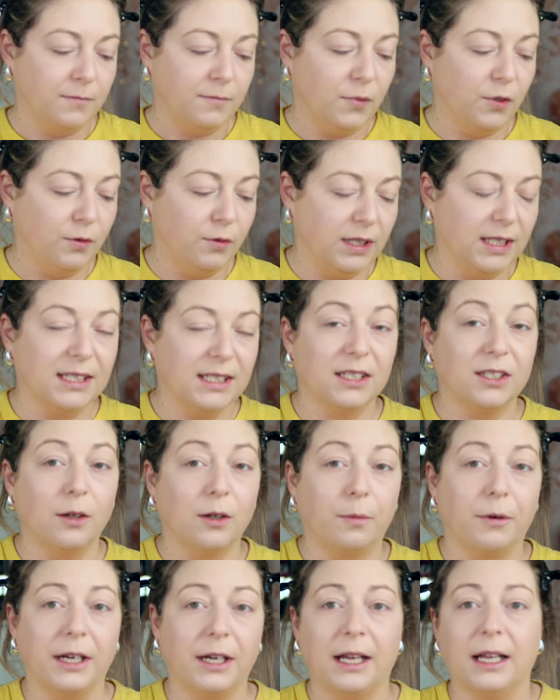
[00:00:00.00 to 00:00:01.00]
Ooh, this is
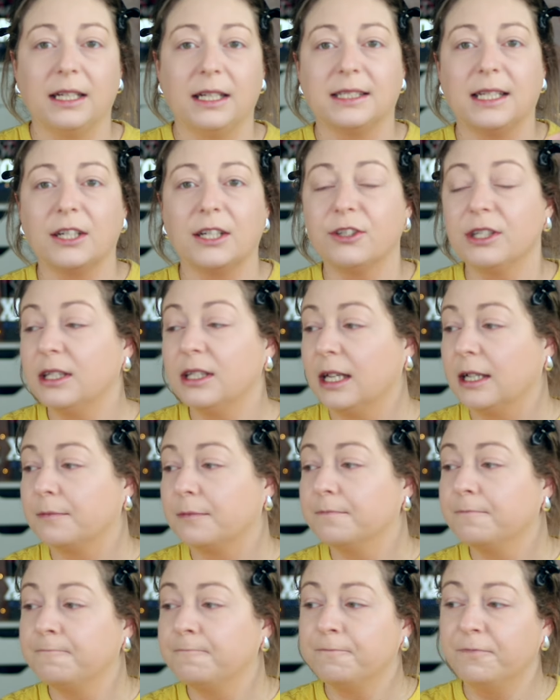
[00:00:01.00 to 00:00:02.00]
so pretty. And it's actually like
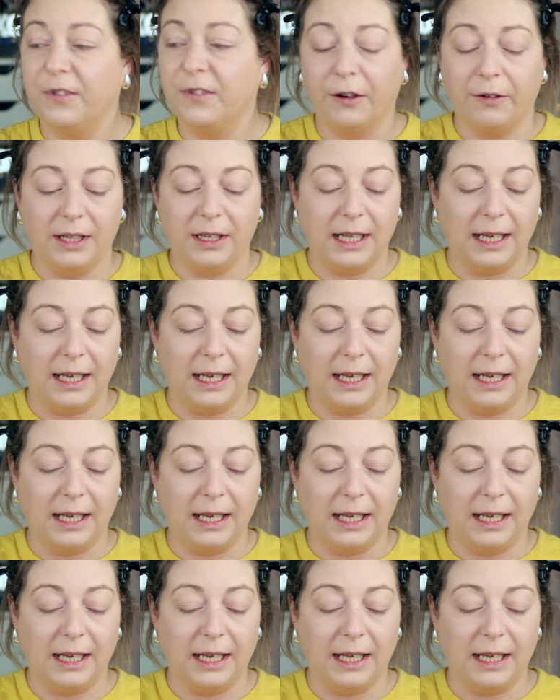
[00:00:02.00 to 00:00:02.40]
very